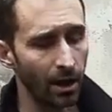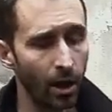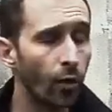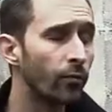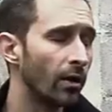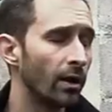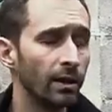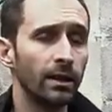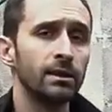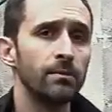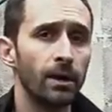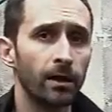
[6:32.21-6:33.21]
Overall, I
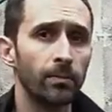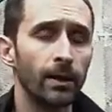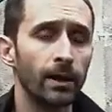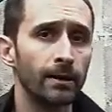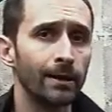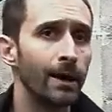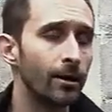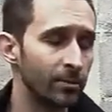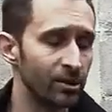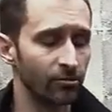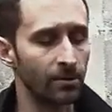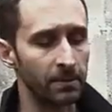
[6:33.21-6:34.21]
like the backpack. I don't mean
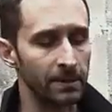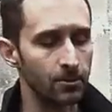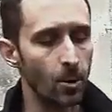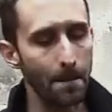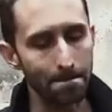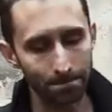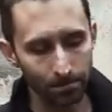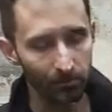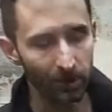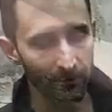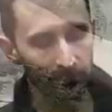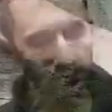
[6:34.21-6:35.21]
to rip into it, but